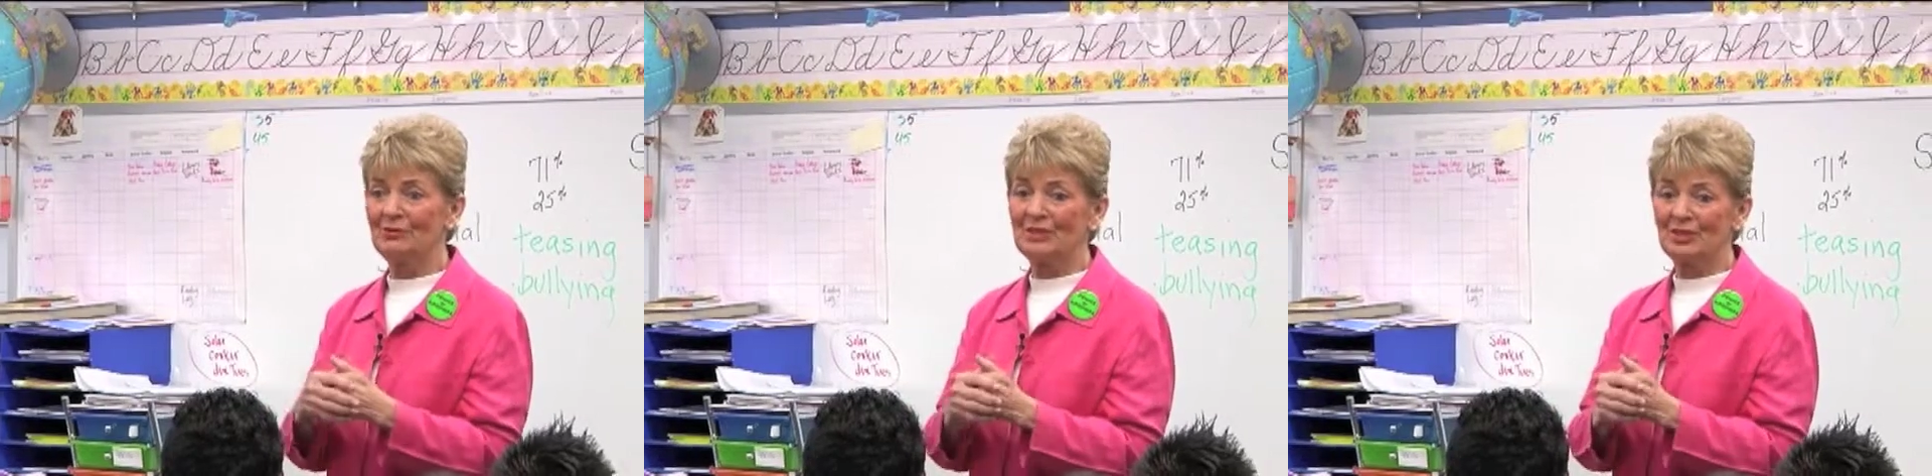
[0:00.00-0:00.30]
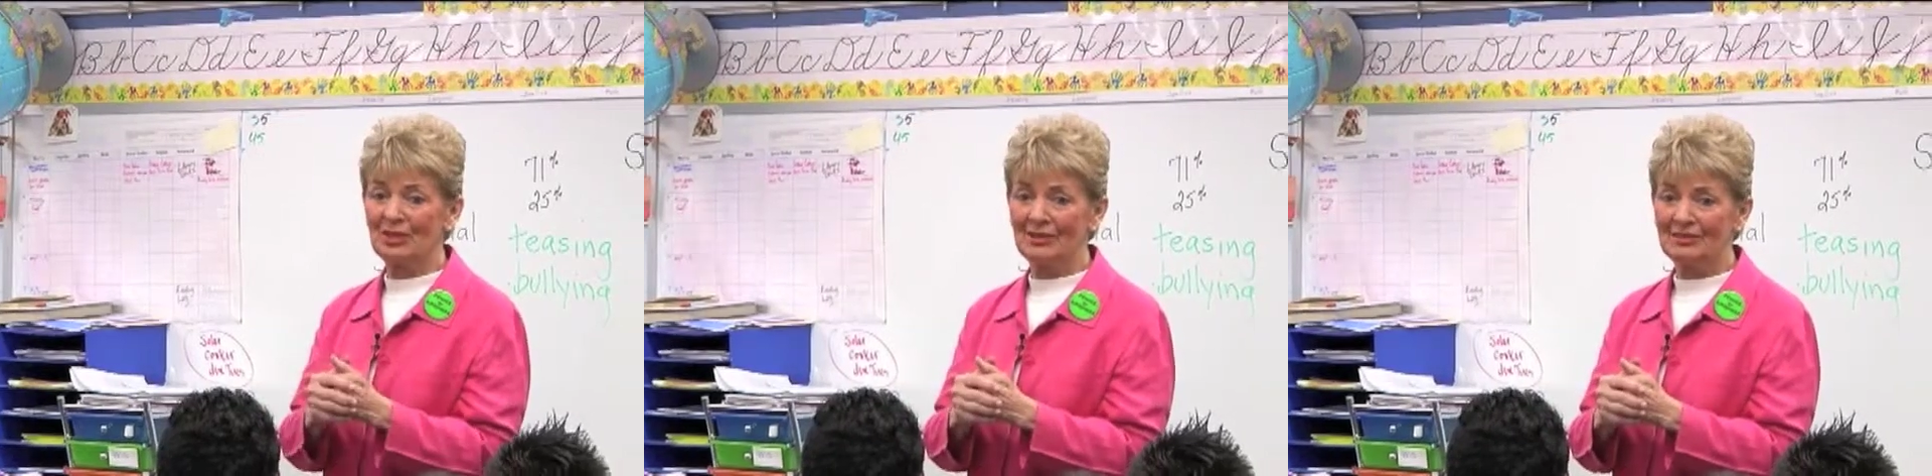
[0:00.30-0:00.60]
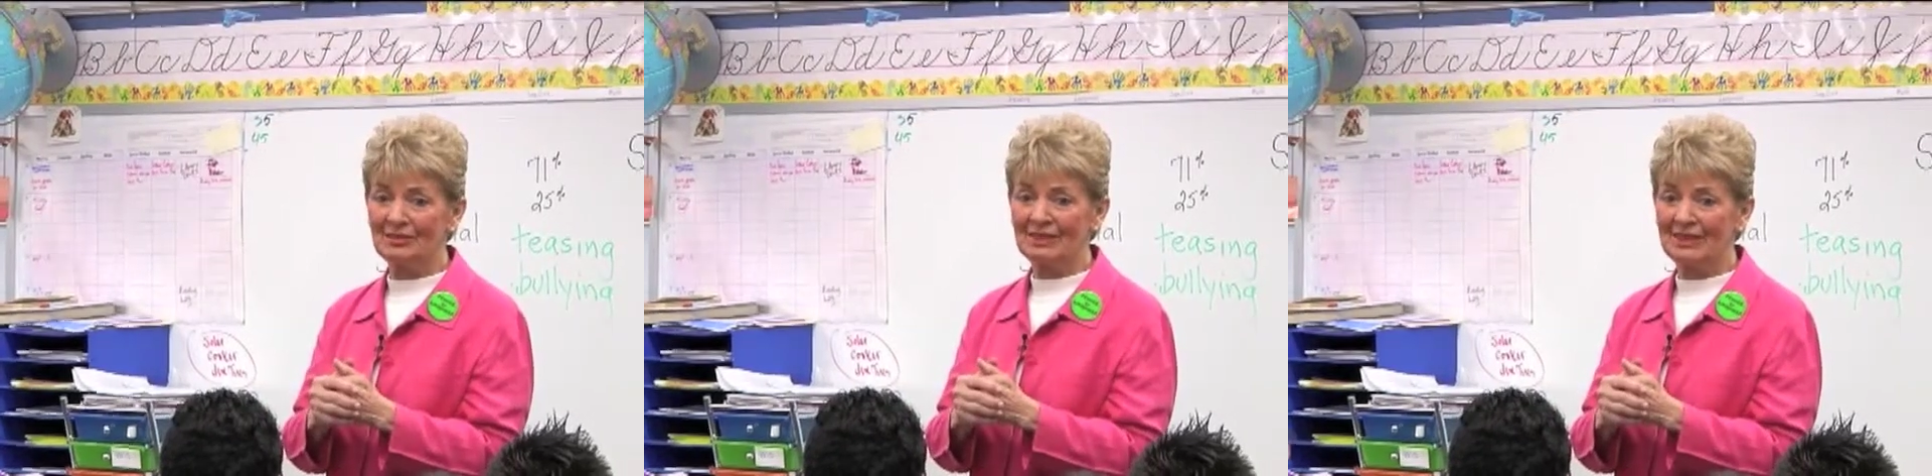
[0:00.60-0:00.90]
from each
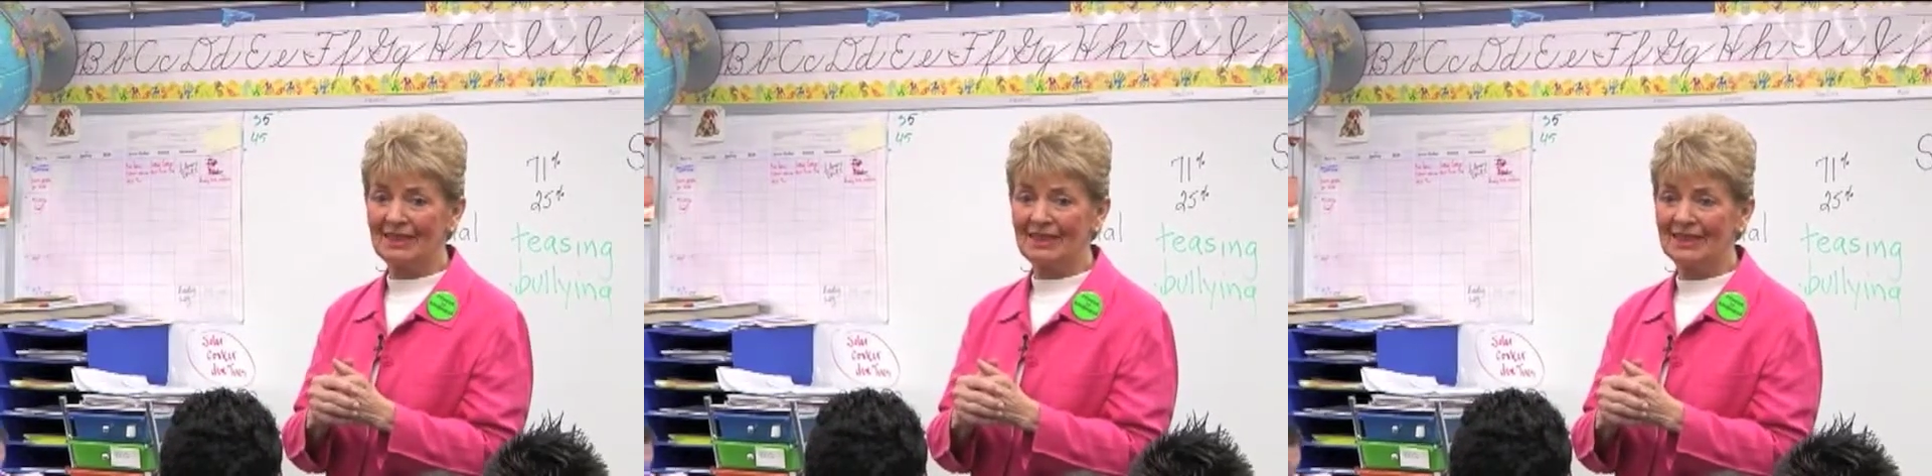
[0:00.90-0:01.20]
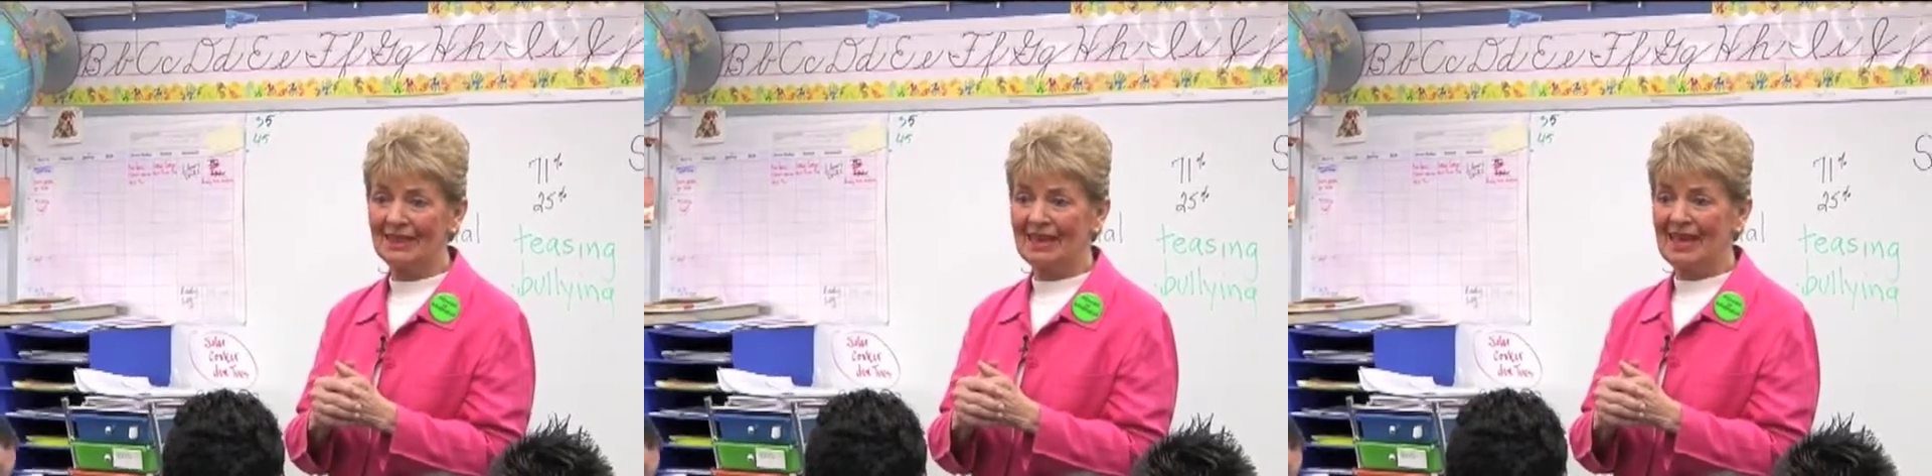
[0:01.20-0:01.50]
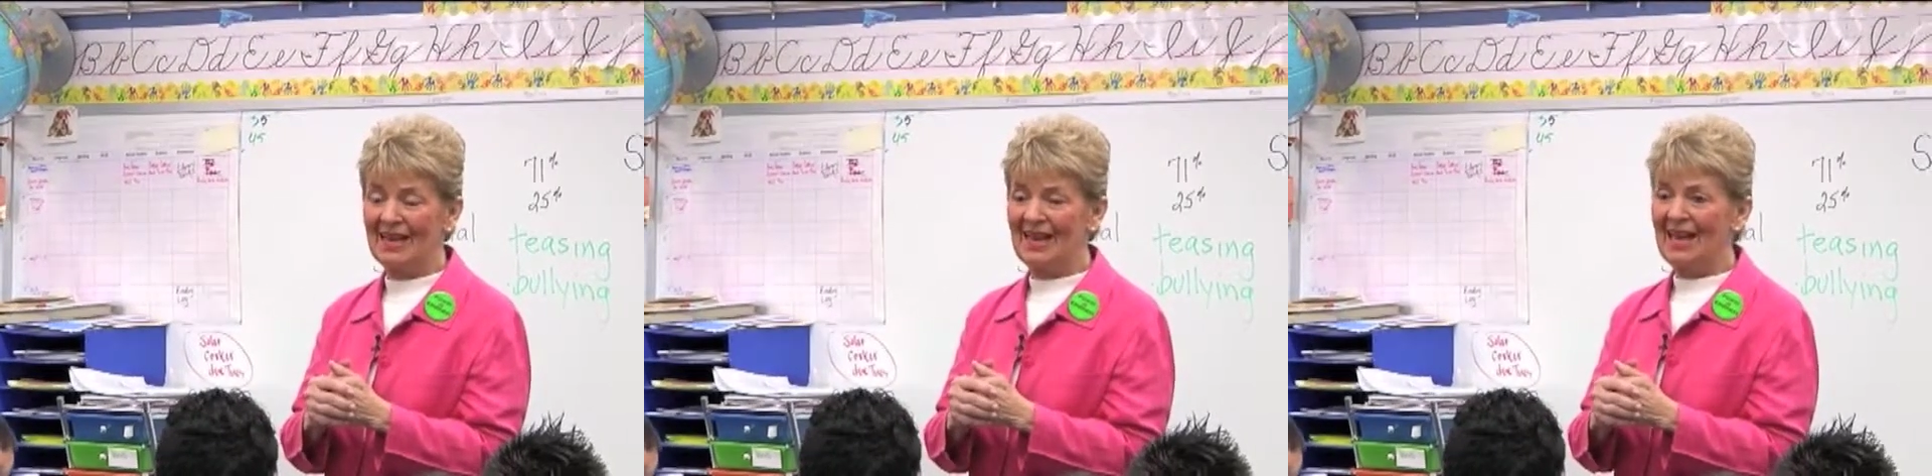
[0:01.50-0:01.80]
other today.
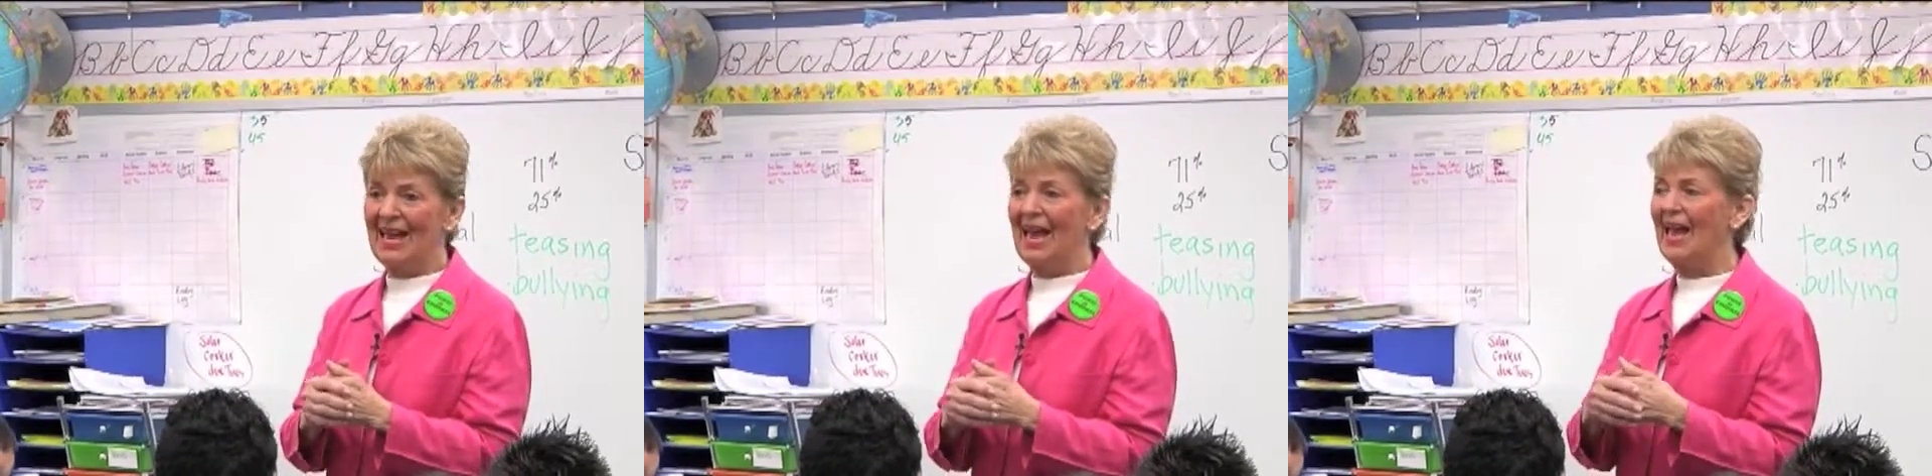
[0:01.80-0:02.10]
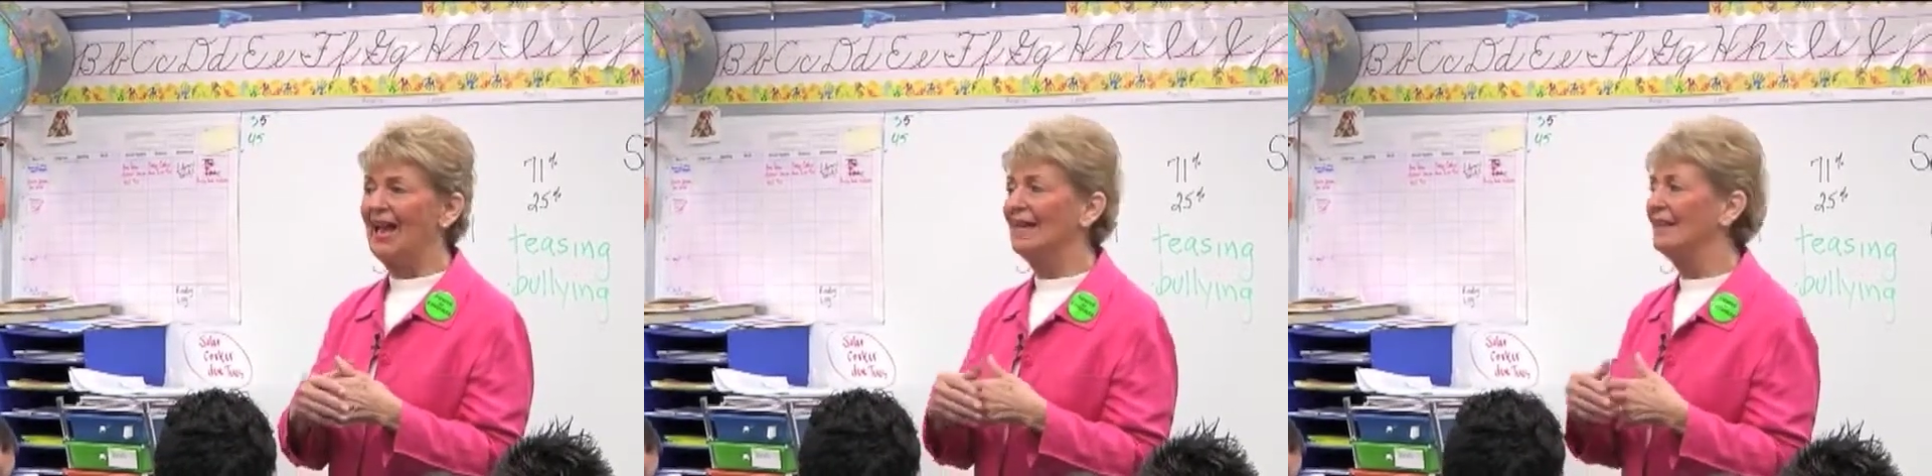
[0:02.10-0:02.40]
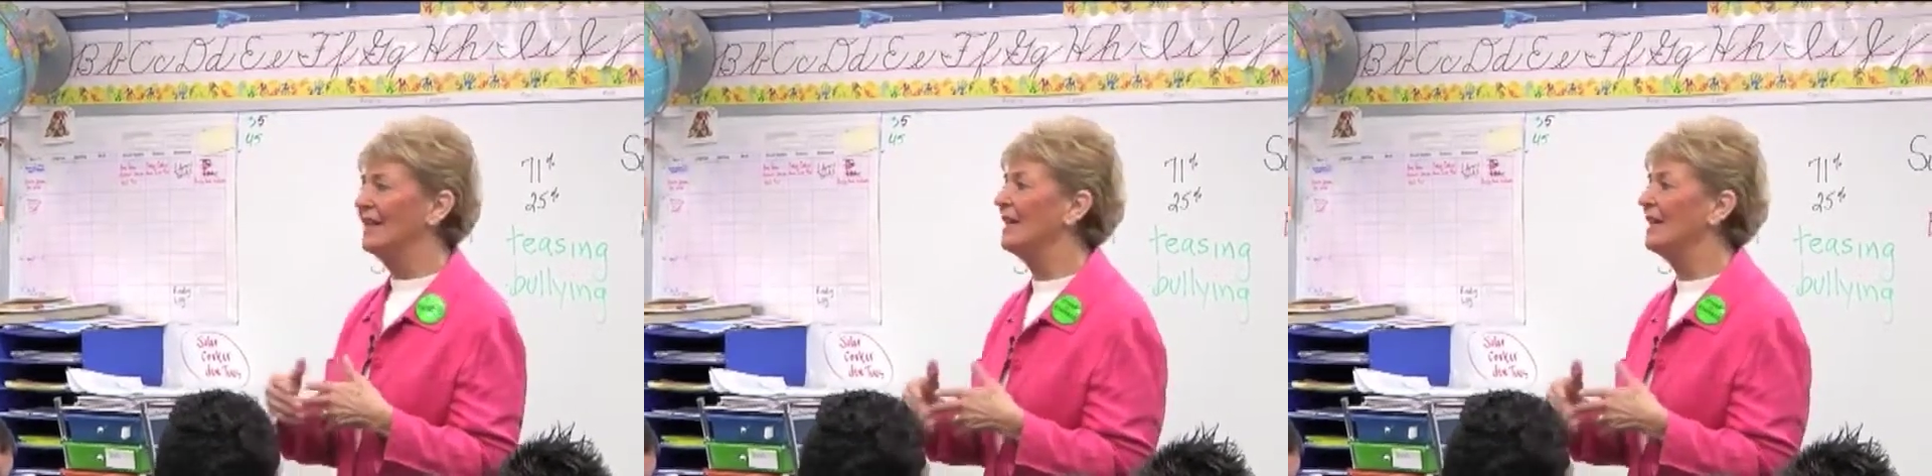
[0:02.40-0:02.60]
And